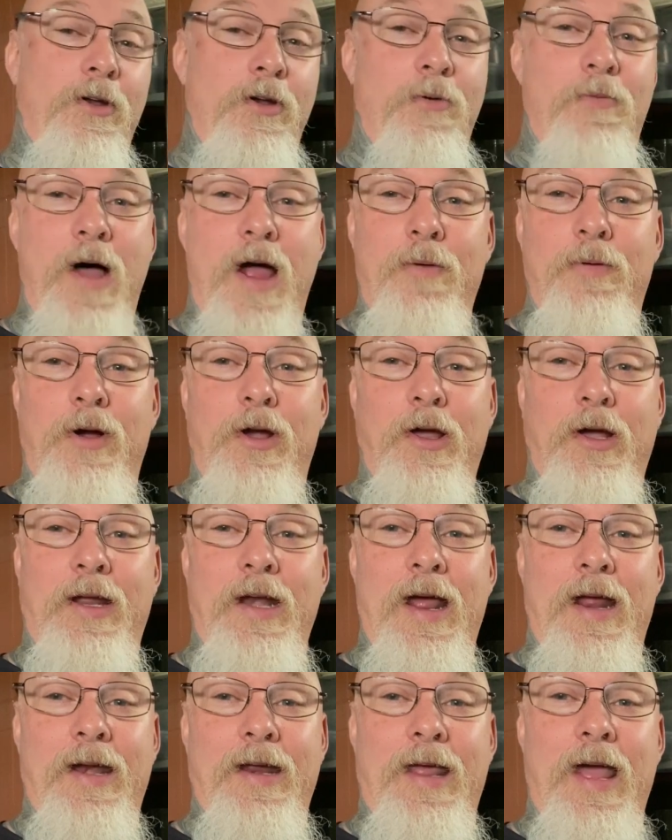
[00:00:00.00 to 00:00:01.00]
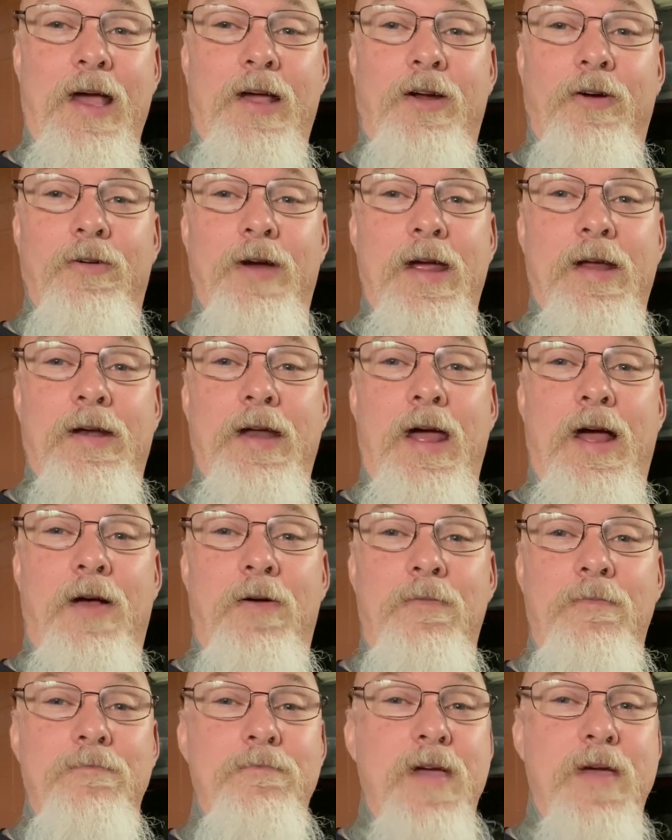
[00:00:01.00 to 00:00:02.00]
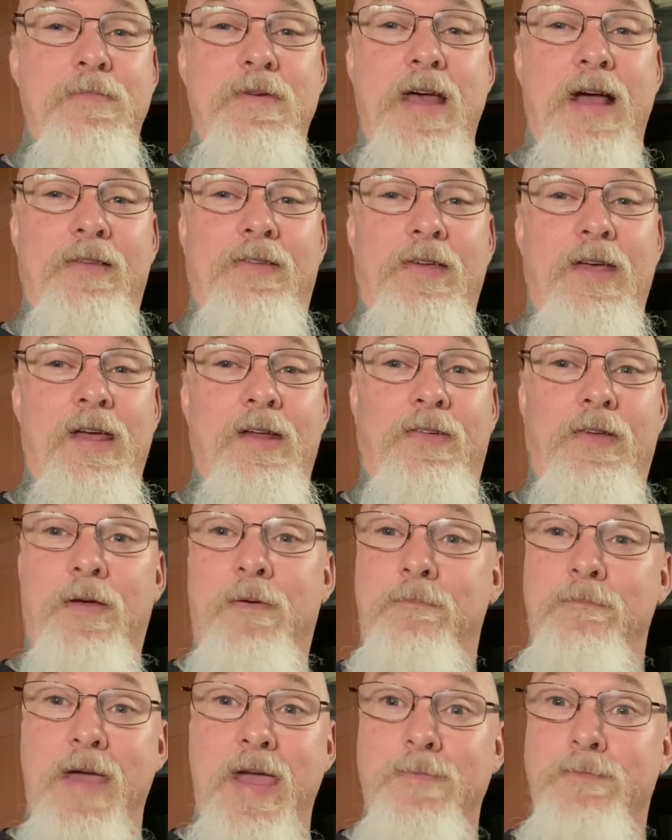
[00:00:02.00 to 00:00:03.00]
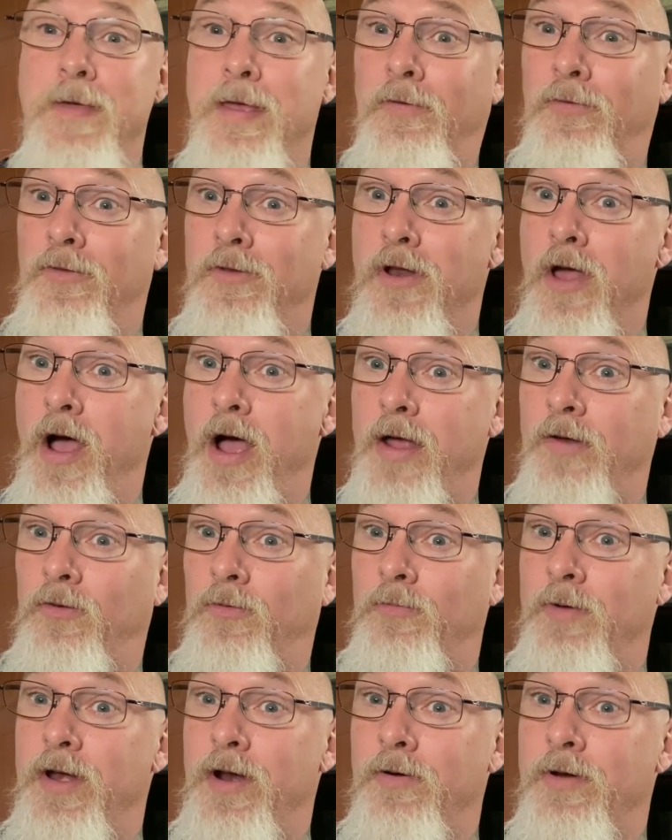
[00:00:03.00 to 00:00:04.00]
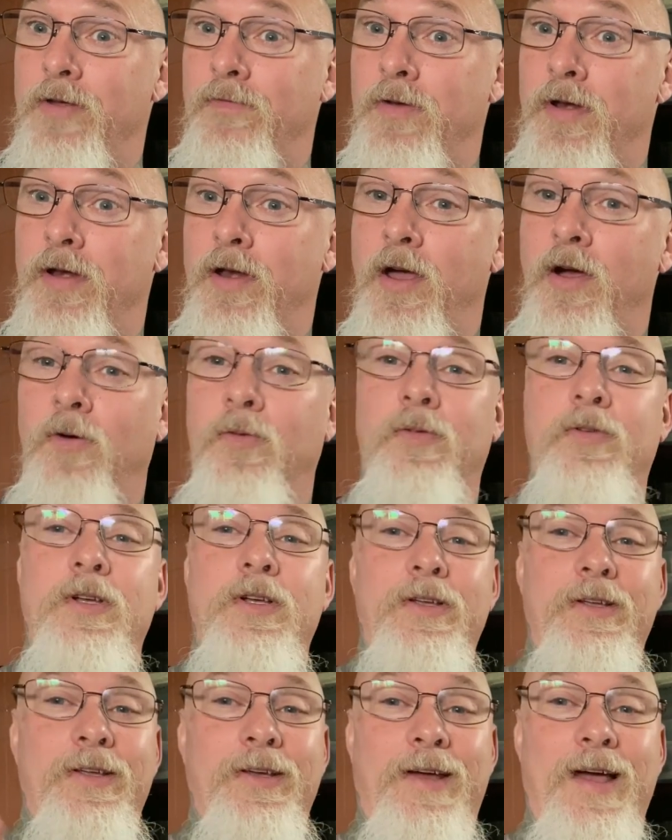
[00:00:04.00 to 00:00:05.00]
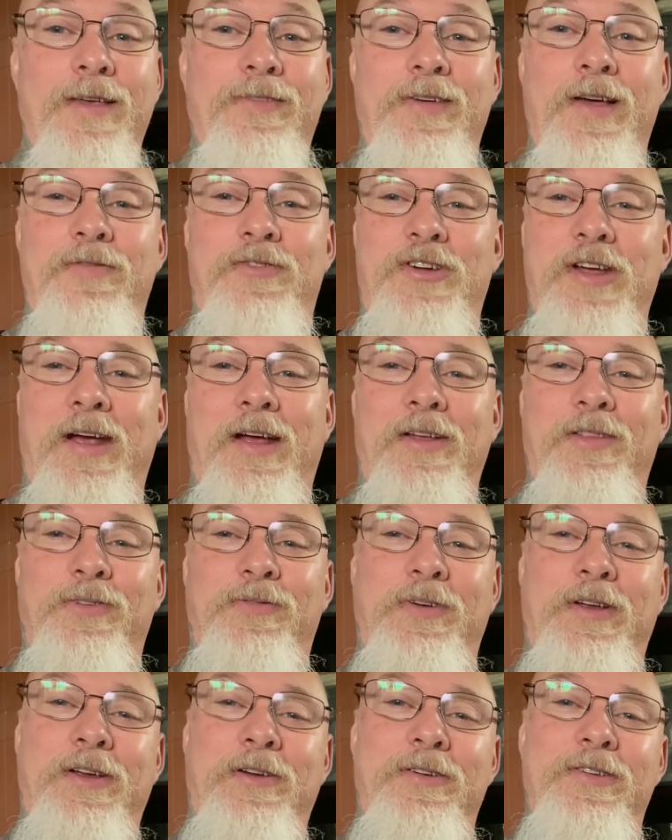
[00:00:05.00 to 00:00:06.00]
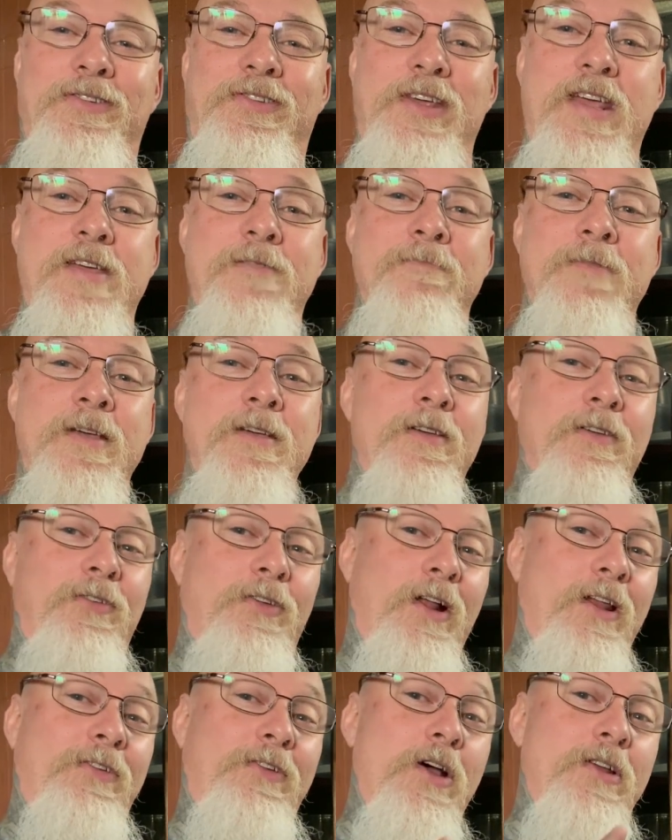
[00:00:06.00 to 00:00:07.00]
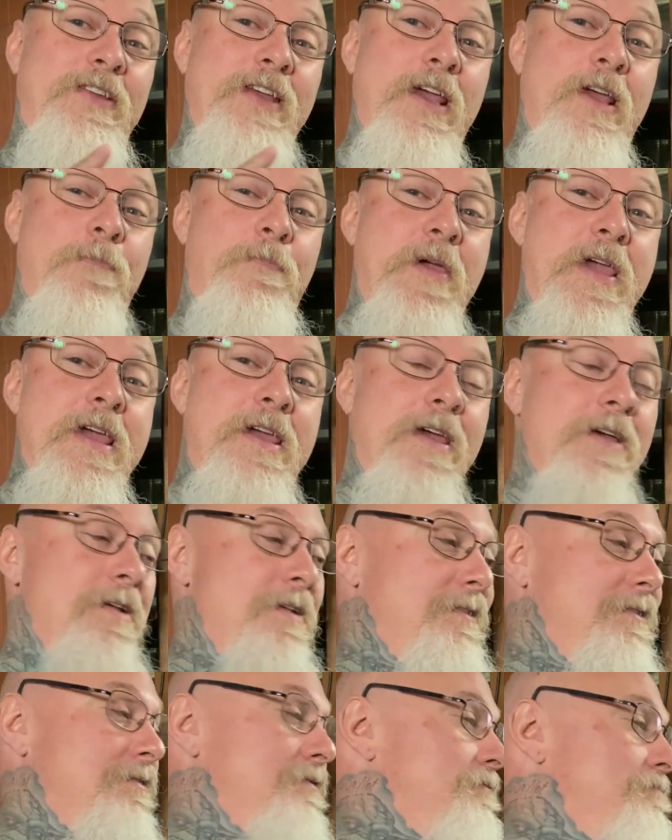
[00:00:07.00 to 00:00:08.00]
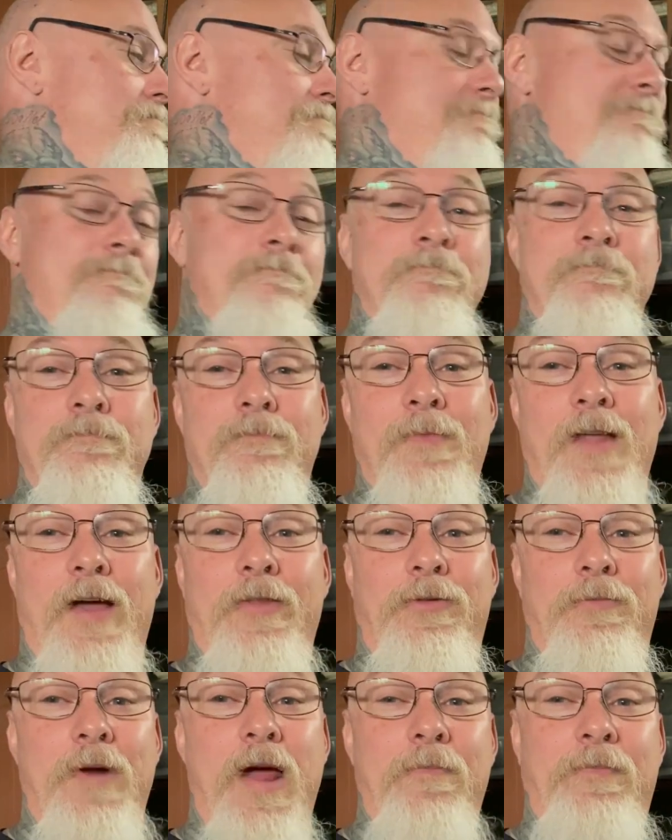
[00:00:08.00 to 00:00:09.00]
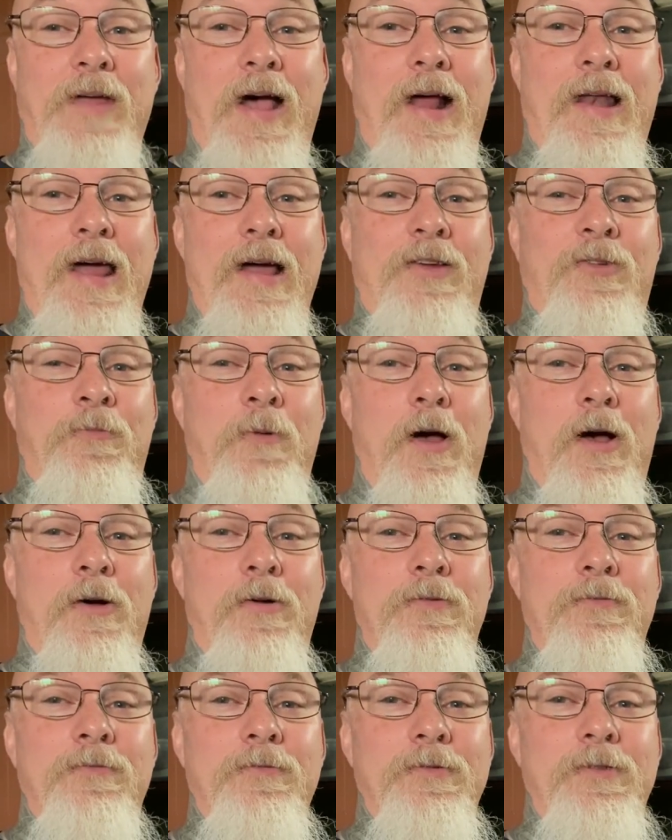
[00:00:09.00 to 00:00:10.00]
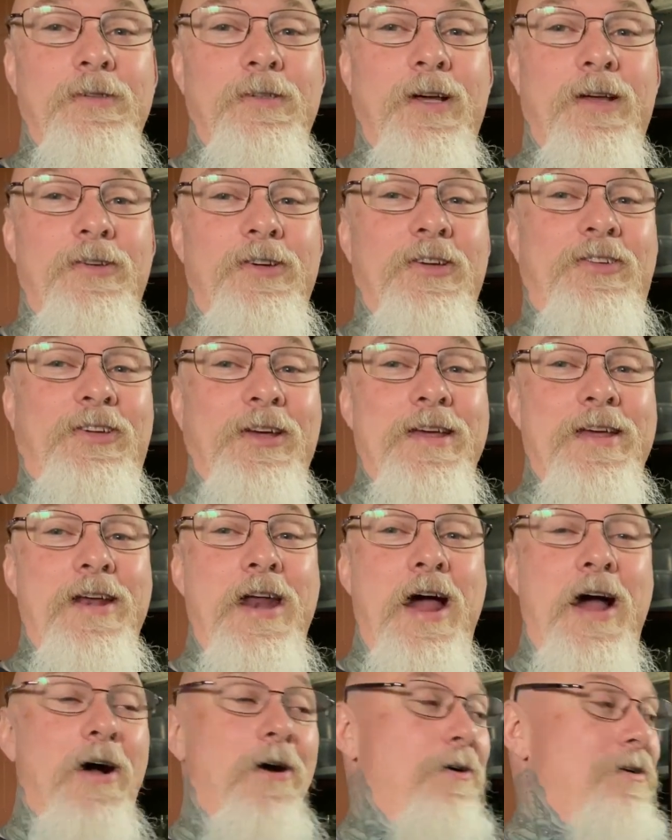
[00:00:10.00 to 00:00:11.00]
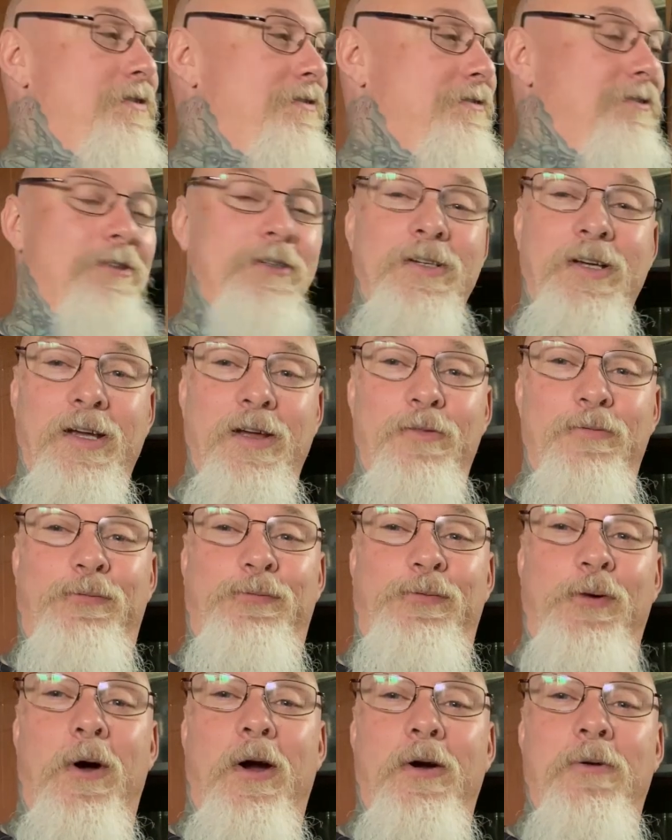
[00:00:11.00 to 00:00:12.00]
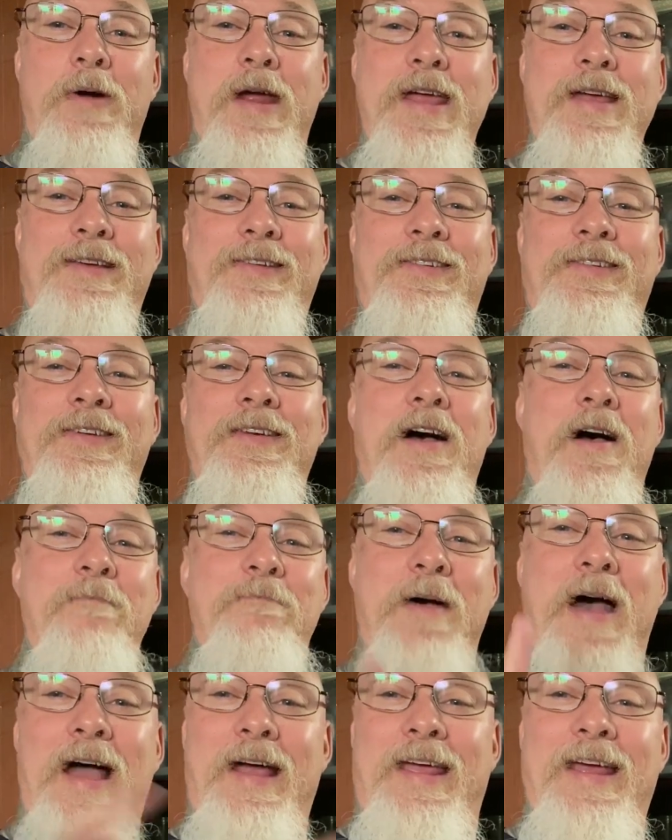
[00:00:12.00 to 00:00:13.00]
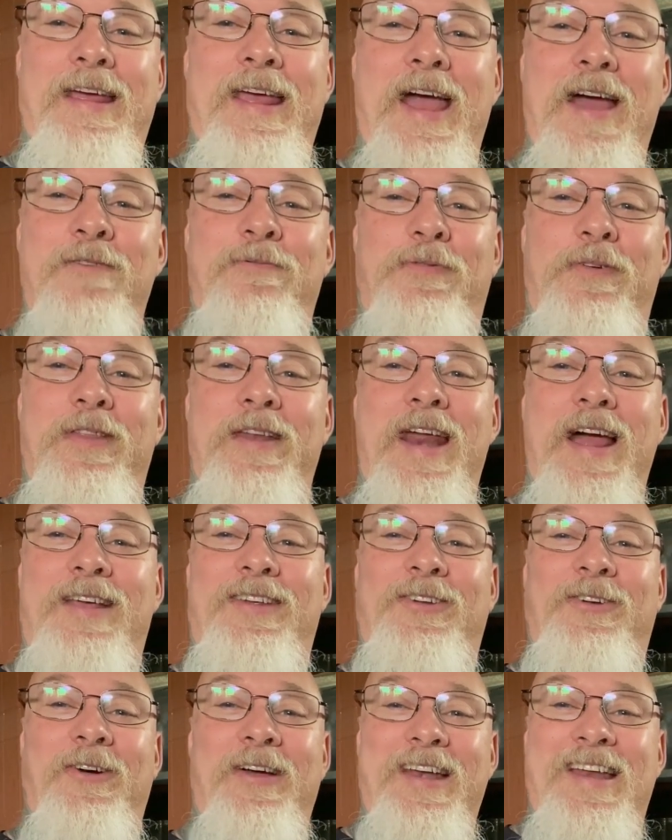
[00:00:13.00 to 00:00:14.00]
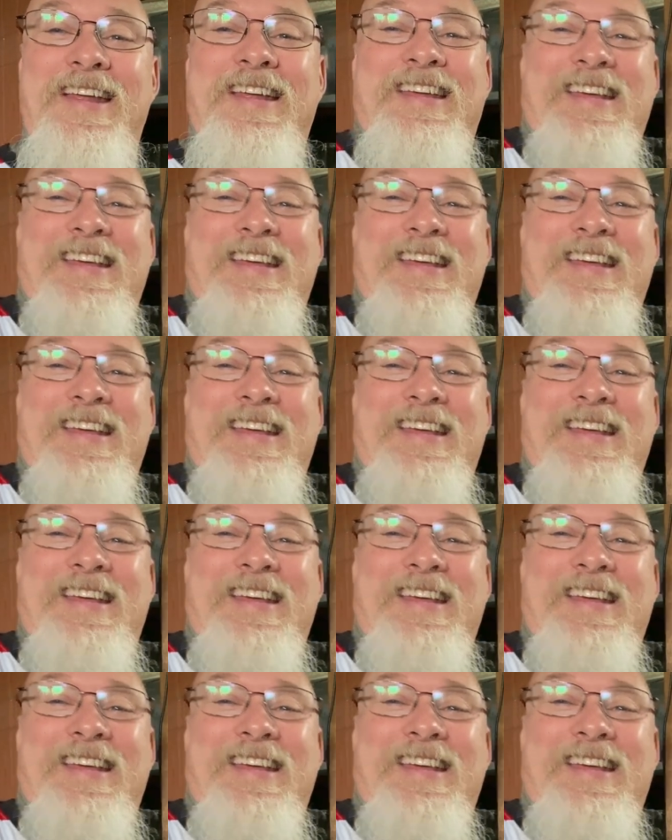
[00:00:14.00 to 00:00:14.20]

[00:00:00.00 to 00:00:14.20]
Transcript: know why we're looking at a gecko right now. Maybe that's a hint. Maybe it's not. We don't even know. You guys have to check out the video and see. So let's go take a peek at the Reptile Expo. And just so you know, in 4 weeks, I'm back again for the next one.